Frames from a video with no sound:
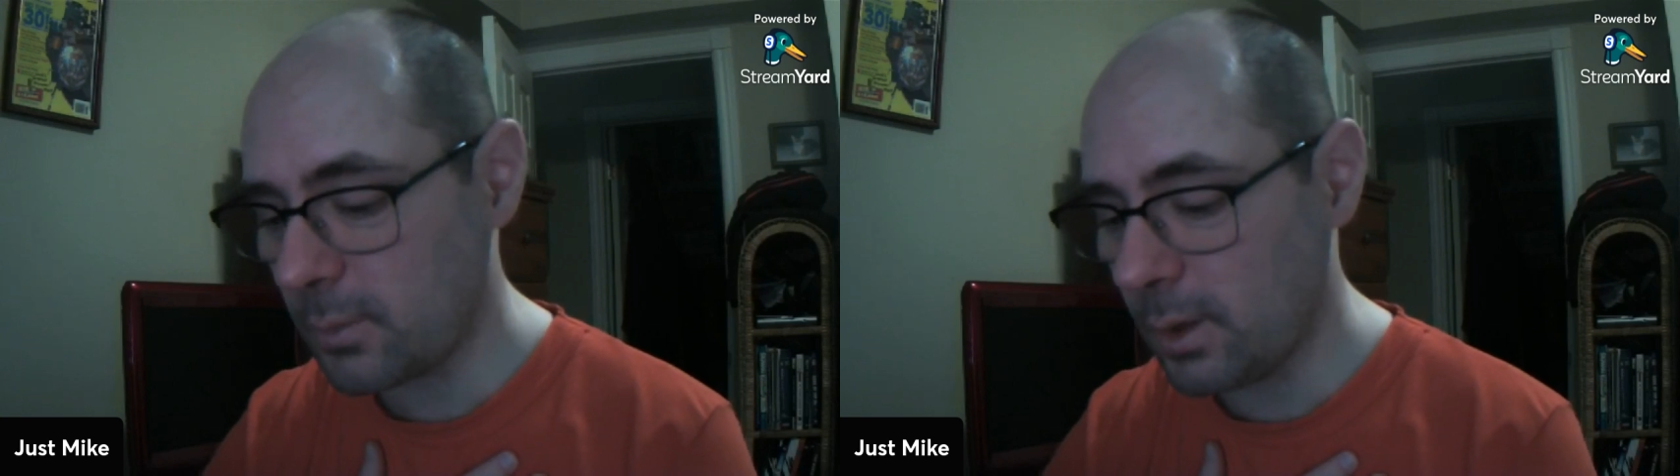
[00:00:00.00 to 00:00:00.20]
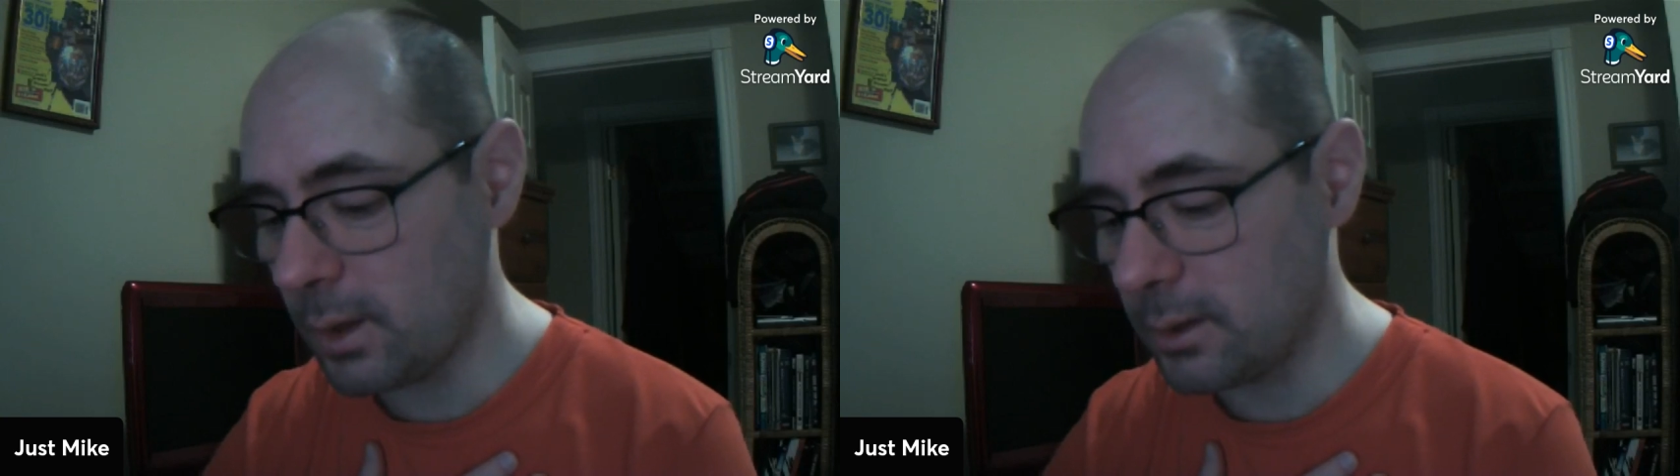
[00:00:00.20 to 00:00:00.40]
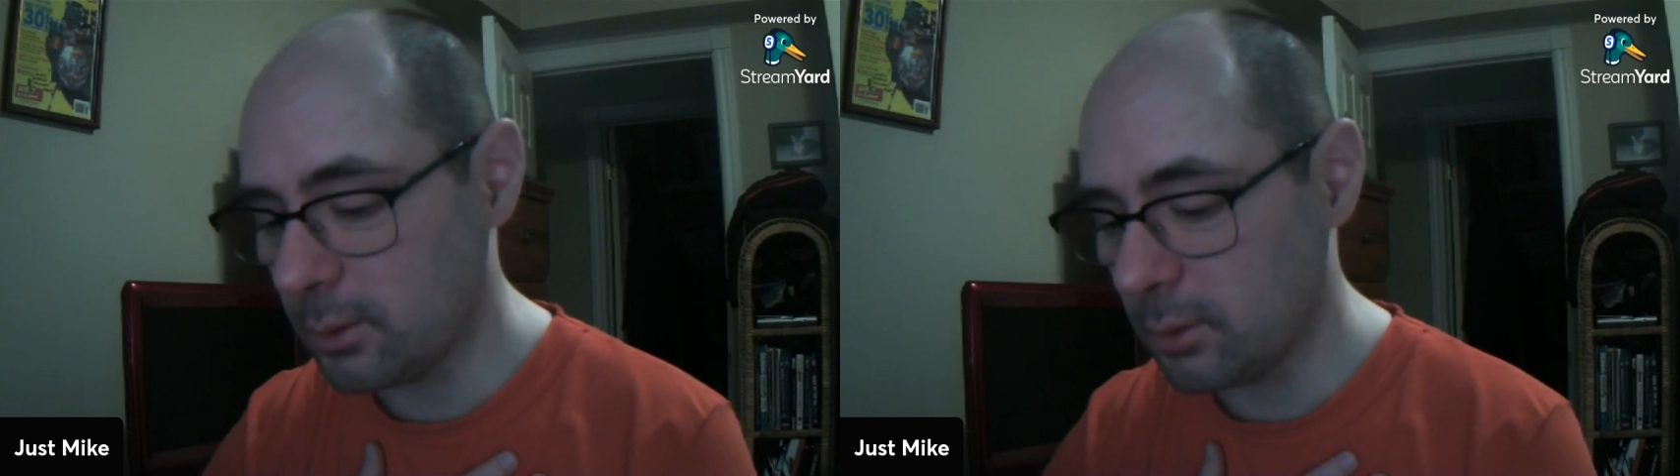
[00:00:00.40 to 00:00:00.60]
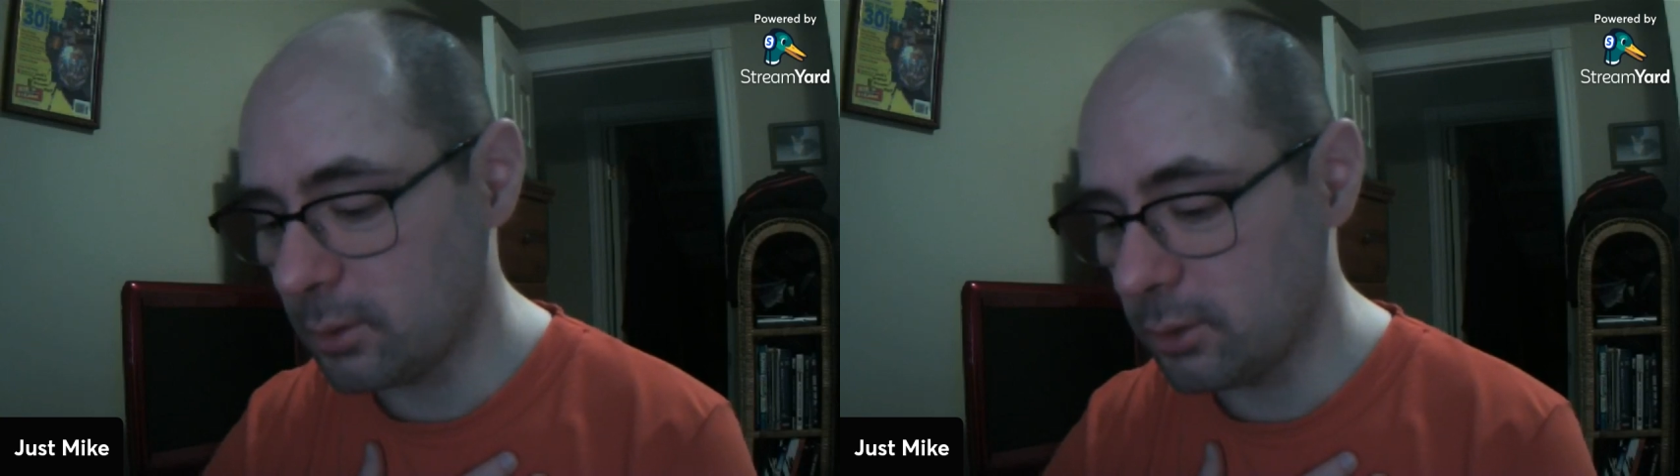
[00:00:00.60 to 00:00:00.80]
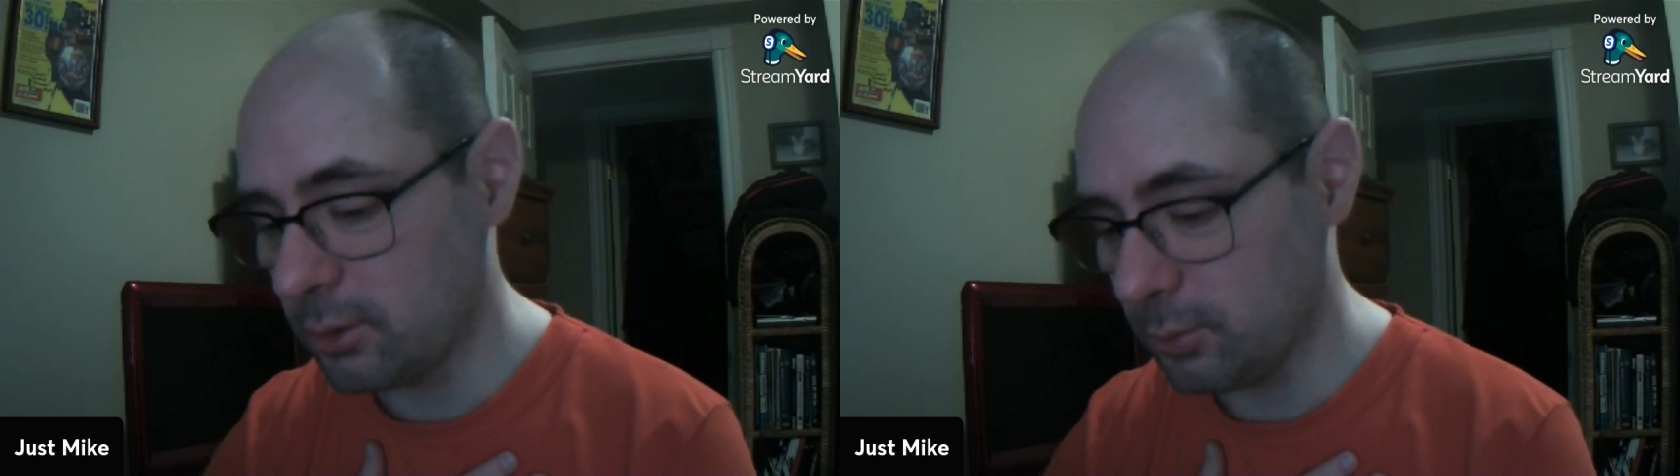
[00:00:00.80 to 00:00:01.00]
and I'm going
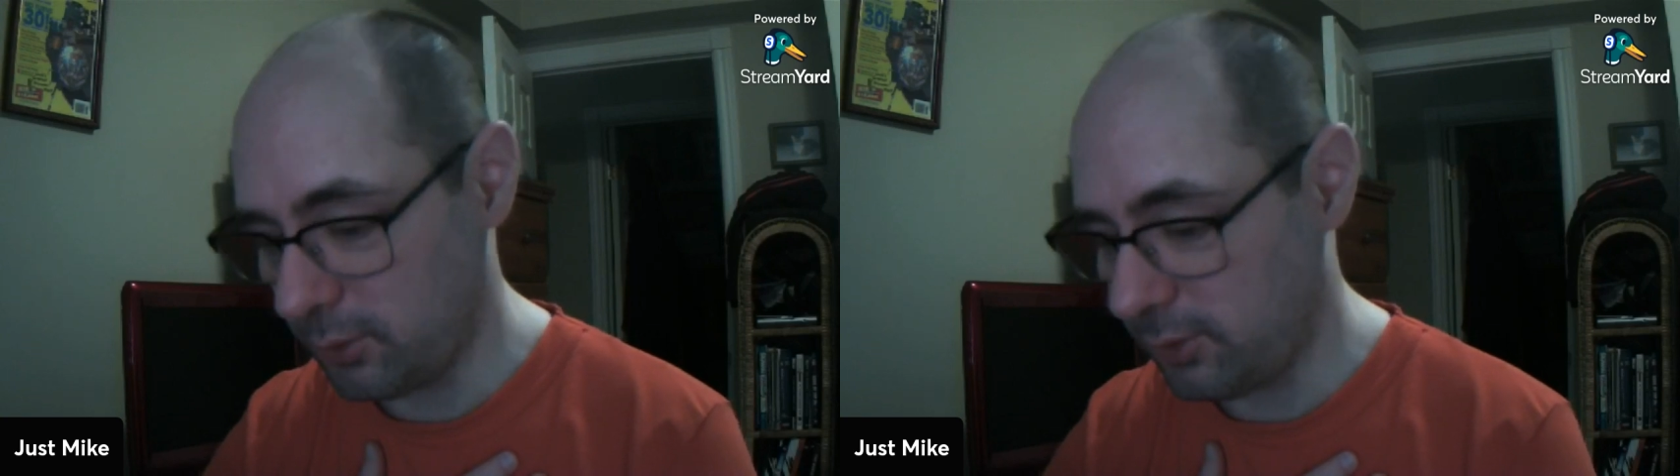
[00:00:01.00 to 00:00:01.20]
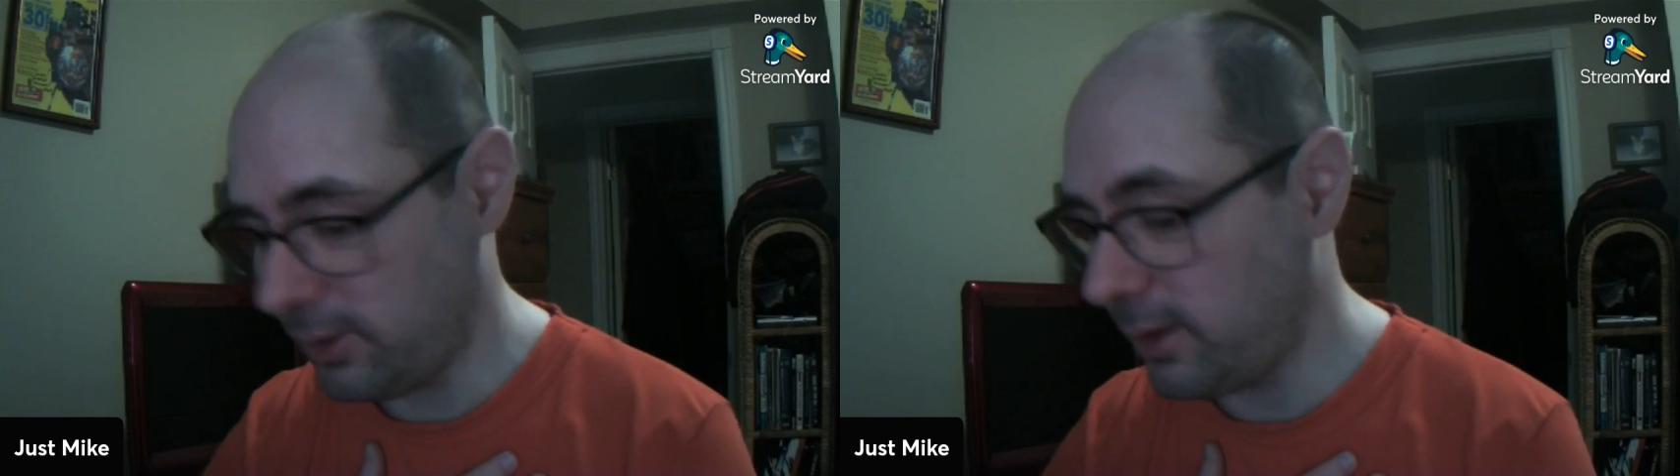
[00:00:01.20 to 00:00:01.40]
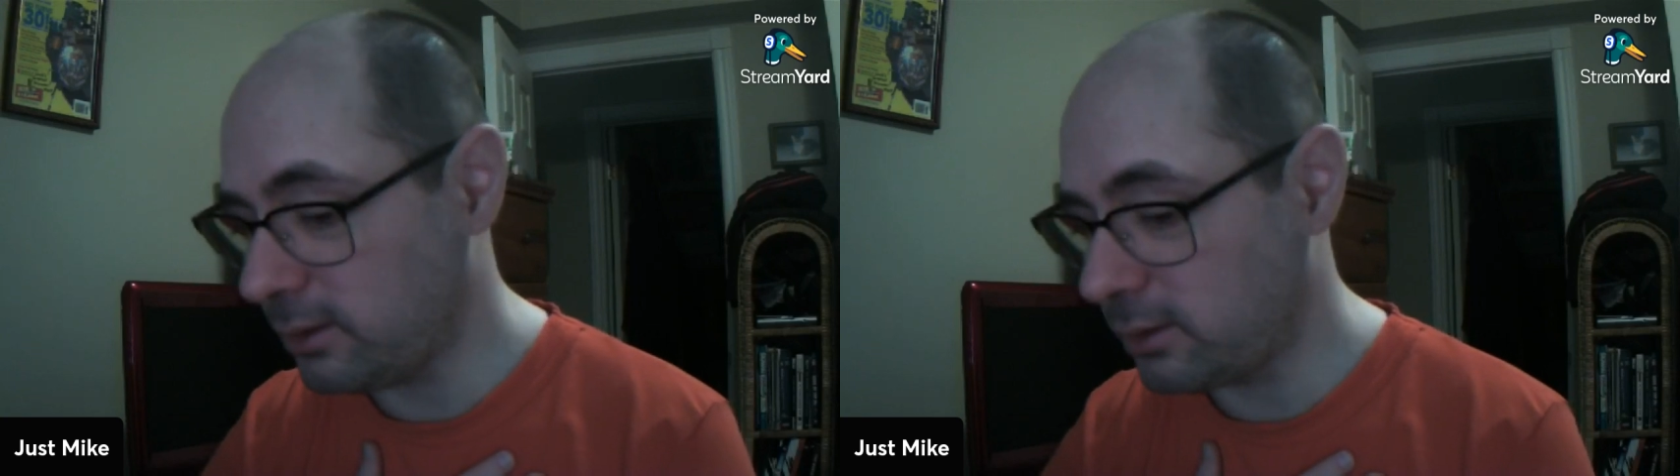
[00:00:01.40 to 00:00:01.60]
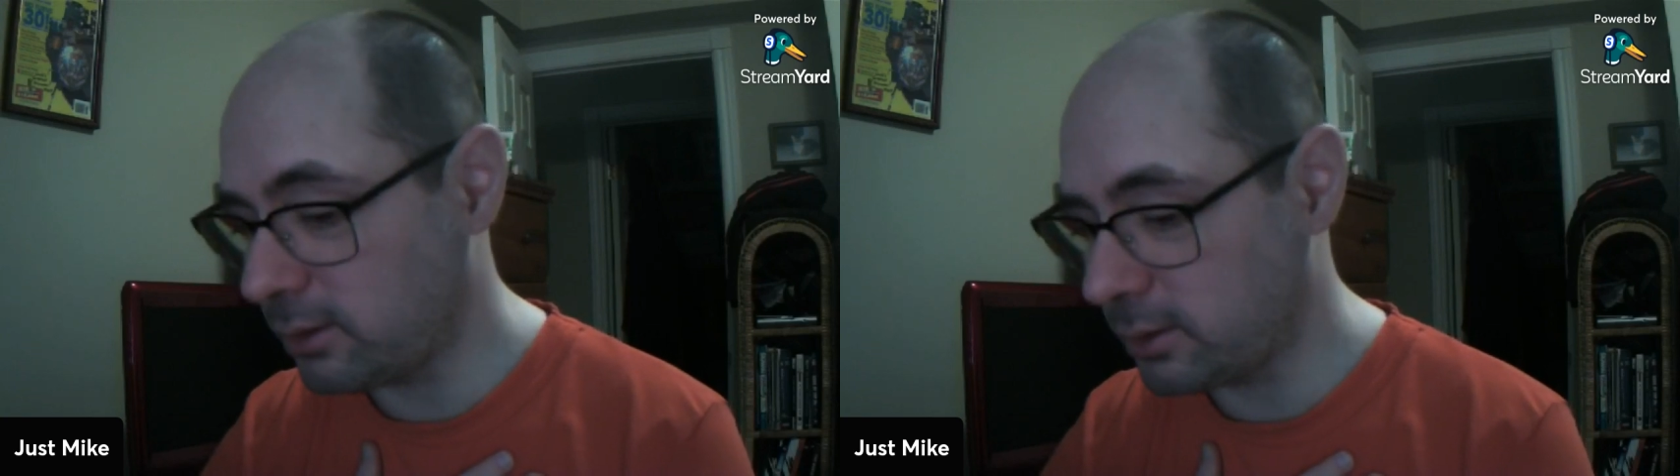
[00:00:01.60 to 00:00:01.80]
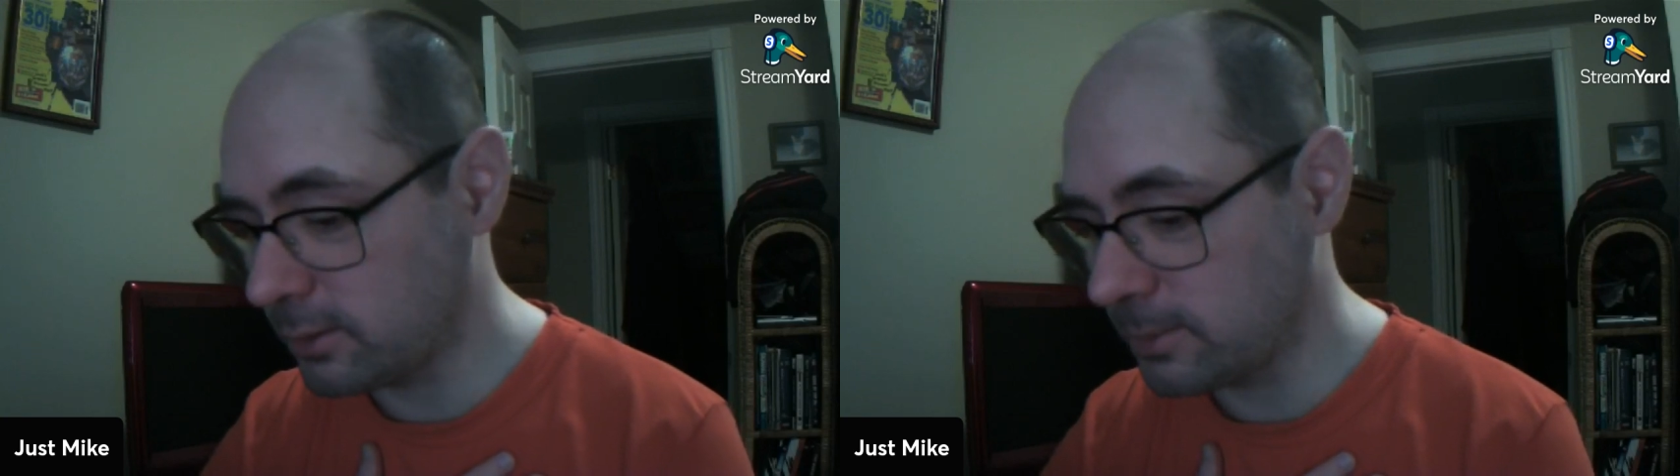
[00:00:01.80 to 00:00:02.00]
to present,